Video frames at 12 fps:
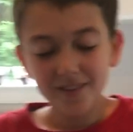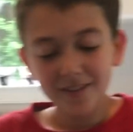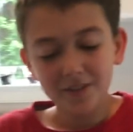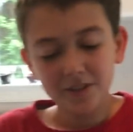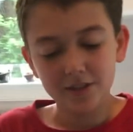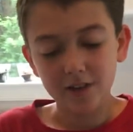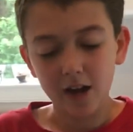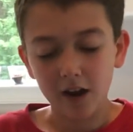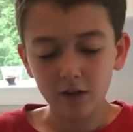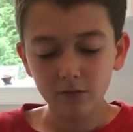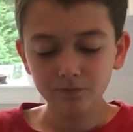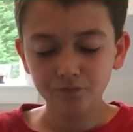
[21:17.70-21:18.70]

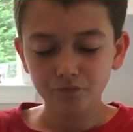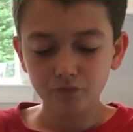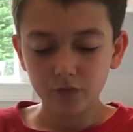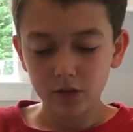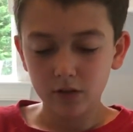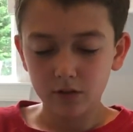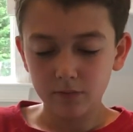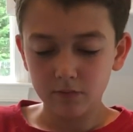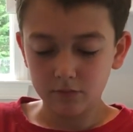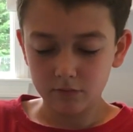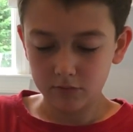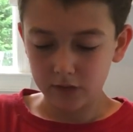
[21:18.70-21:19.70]
So
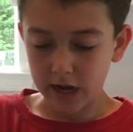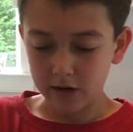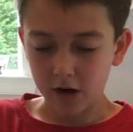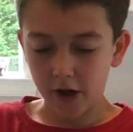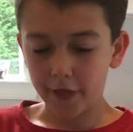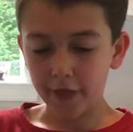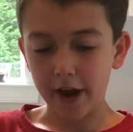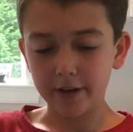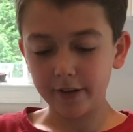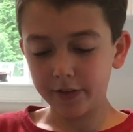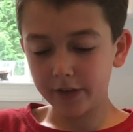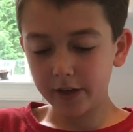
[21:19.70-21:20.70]
get all that
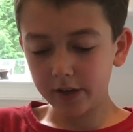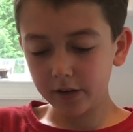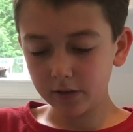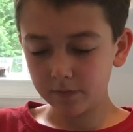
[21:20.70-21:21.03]
in there.